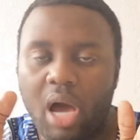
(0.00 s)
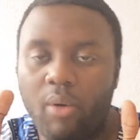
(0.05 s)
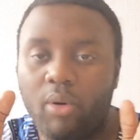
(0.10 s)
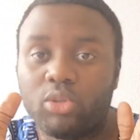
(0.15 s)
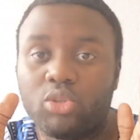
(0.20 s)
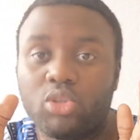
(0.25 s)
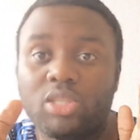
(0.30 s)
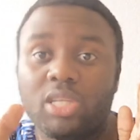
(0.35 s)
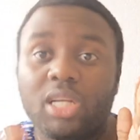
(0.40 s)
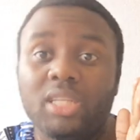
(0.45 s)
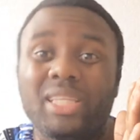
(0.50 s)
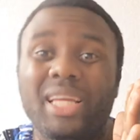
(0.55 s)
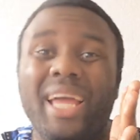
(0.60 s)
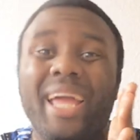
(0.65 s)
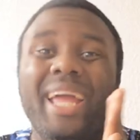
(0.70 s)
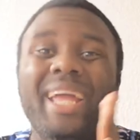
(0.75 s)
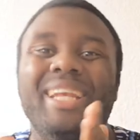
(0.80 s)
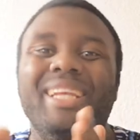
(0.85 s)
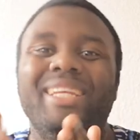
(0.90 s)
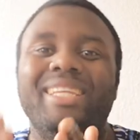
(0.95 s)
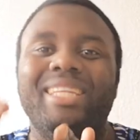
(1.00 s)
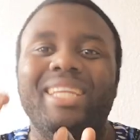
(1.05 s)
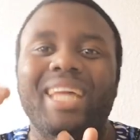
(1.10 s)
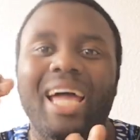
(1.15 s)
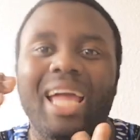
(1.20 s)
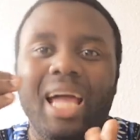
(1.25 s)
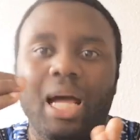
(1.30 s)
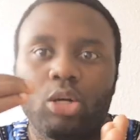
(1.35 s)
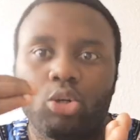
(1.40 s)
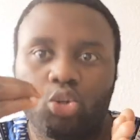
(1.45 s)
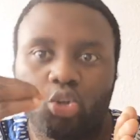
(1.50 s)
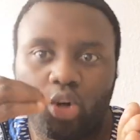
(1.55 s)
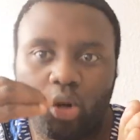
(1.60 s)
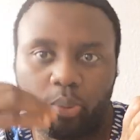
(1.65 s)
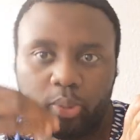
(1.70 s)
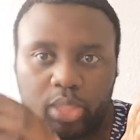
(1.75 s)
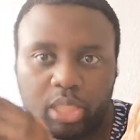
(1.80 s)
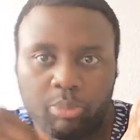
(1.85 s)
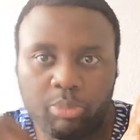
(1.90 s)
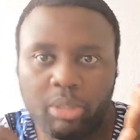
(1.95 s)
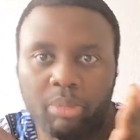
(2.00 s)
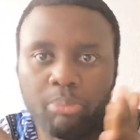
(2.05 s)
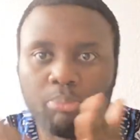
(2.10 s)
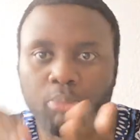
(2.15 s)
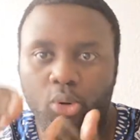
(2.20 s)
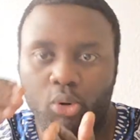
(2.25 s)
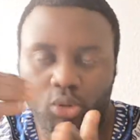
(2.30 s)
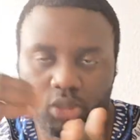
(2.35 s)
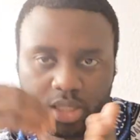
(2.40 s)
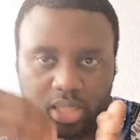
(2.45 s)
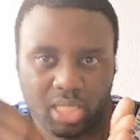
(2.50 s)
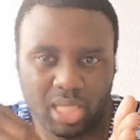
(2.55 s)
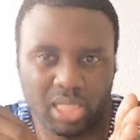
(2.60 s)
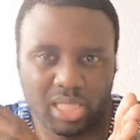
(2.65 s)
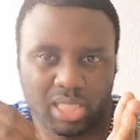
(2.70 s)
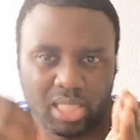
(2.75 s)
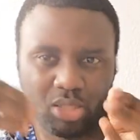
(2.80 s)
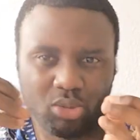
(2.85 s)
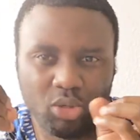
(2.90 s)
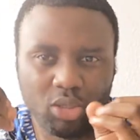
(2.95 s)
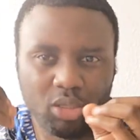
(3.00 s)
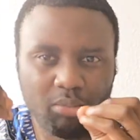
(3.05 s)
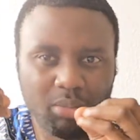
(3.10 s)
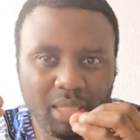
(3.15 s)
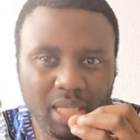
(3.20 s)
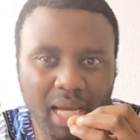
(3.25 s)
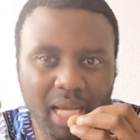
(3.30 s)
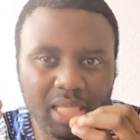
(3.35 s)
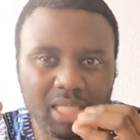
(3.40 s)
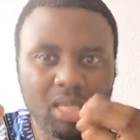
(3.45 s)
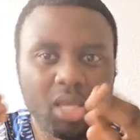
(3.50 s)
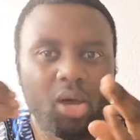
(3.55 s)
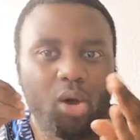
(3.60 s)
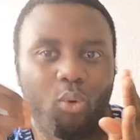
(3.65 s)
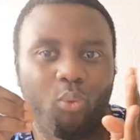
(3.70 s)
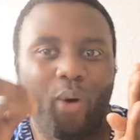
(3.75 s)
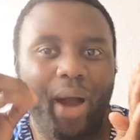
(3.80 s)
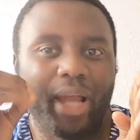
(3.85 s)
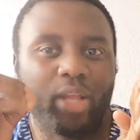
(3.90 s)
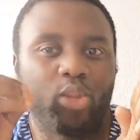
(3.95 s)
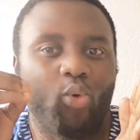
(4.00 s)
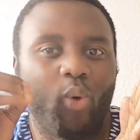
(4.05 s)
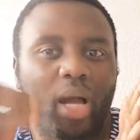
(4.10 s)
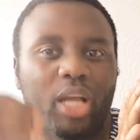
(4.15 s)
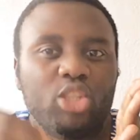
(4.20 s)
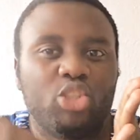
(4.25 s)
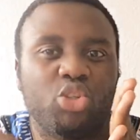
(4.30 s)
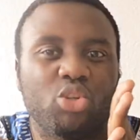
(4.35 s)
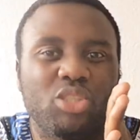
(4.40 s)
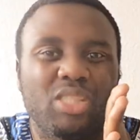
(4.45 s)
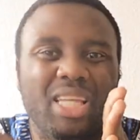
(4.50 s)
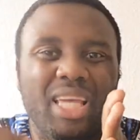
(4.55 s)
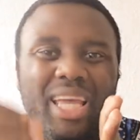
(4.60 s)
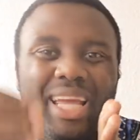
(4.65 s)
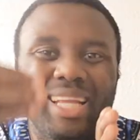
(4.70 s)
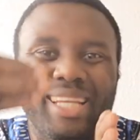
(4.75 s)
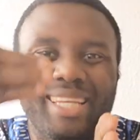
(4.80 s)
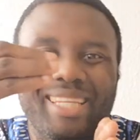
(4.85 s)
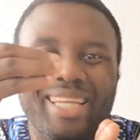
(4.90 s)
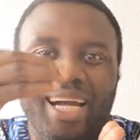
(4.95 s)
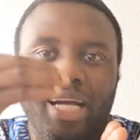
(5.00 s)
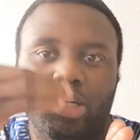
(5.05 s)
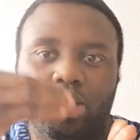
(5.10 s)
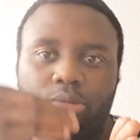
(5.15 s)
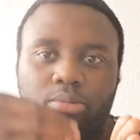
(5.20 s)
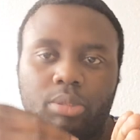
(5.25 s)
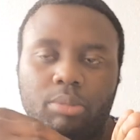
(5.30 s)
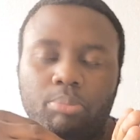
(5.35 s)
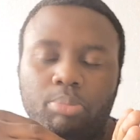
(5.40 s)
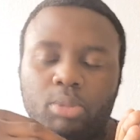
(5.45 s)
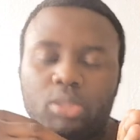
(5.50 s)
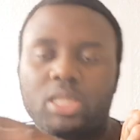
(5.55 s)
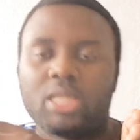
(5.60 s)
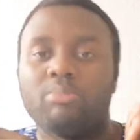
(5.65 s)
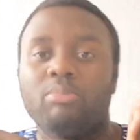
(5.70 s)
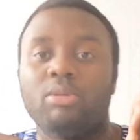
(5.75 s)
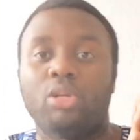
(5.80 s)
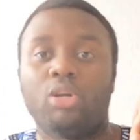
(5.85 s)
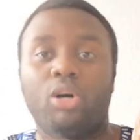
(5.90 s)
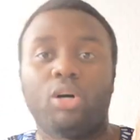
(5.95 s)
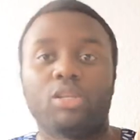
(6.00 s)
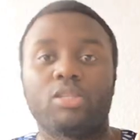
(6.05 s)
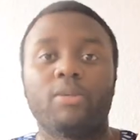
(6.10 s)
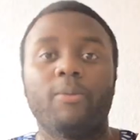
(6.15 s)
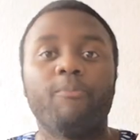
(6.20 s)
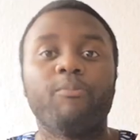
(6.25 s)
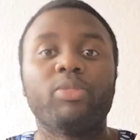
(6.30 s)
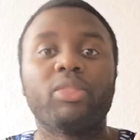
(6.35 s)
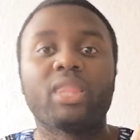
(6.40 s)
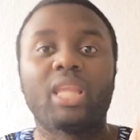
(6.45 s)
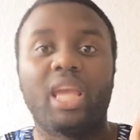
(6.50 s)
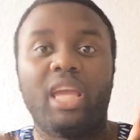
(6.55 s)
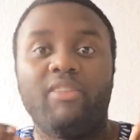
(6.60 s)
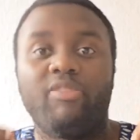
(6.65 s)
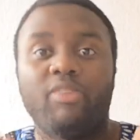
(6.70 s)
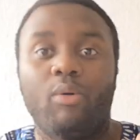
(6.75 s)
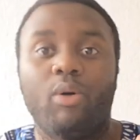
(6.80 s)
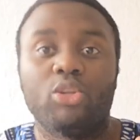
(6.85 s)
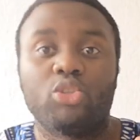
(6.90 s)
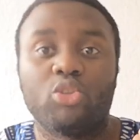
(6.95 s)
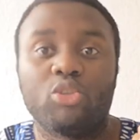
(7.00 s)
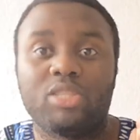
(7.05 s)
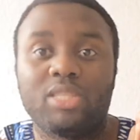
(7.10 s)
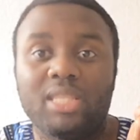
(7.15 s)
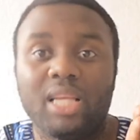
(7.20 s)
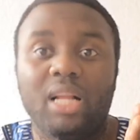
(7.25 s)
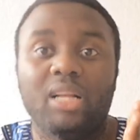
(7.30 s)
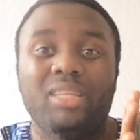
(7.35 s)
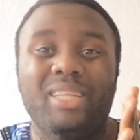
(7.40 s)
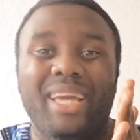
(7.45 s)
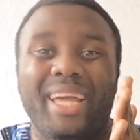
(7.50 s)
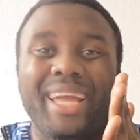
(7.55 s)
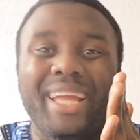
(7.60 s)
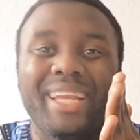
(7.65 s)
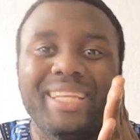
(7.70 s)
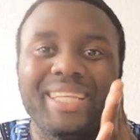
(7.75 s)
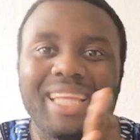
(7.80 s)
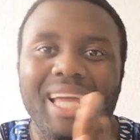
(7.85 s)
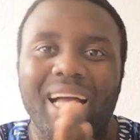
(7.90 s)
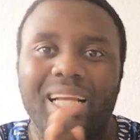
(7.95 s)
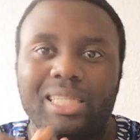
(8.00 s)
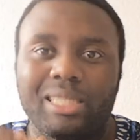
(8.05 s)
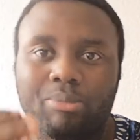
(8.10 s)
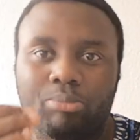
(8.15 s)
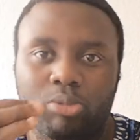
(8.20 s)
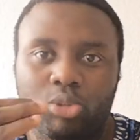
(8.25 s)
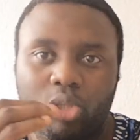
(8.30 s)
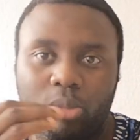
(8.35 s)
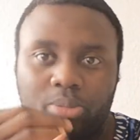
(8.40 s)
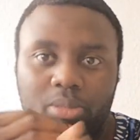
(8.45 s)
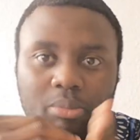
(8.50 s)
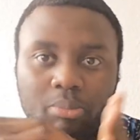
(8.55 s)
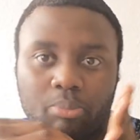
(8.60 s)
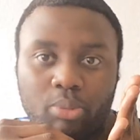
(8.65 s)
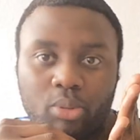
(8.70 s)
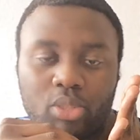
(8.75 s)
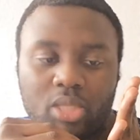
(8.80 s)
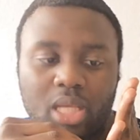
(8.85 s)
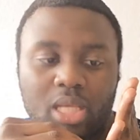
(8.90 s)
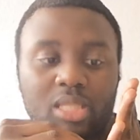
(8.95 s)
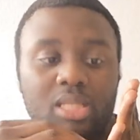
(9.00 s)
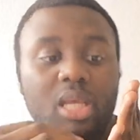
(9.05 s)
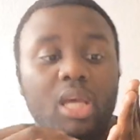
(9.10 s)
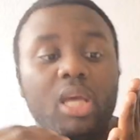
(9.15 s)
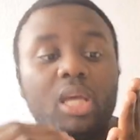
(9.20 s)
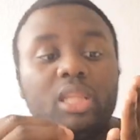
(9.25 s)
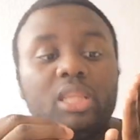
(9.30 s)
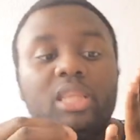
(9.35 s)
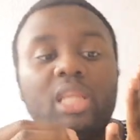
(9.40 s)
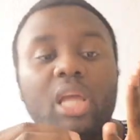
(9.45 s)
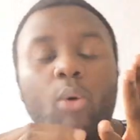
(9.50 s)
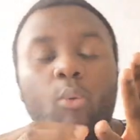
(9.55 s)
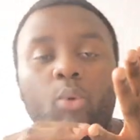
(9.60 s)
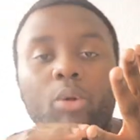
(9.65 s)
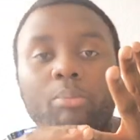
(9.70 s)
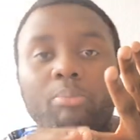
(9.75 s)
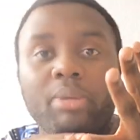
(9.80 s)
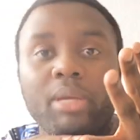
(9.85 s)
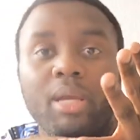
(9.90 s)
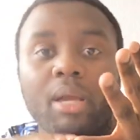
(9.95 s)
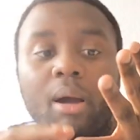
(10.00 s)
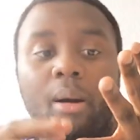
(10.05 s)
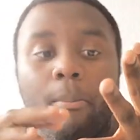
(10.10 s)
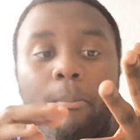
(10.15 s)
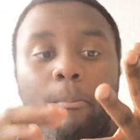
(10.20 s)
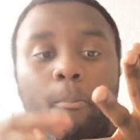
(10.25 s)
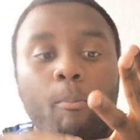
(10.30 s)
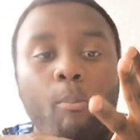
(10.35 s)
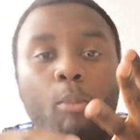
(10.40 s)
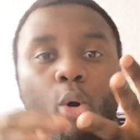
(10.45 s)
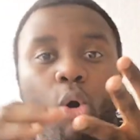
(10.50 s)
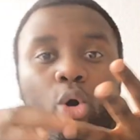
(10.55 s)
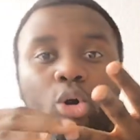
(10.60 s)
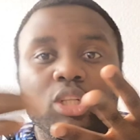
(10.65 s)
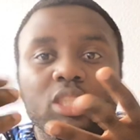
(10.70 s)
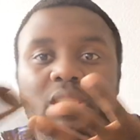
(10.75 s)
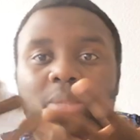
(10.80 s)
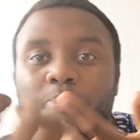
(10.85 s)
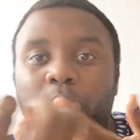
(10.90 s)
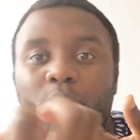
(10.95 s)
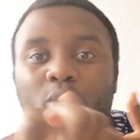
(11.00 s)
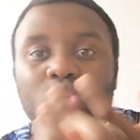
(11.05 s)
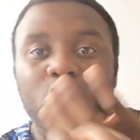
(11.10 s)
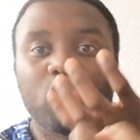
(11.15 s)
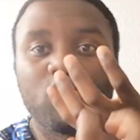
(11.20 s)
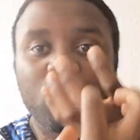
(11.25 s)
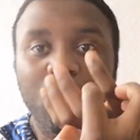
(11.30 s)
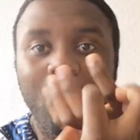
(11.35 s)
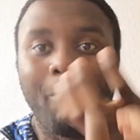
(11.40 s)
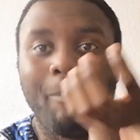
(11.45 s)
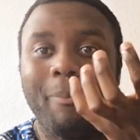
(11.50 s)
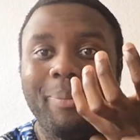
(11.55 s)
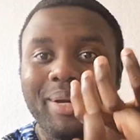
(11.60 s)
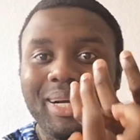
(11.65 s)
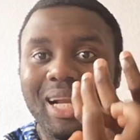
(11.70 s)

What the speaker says: I want to sell the entire dropshipping process. It's going to be nice. Why do I choose the entire dropshipping process? Because if I want to sell the entire dropshipping process, there will be multiple sub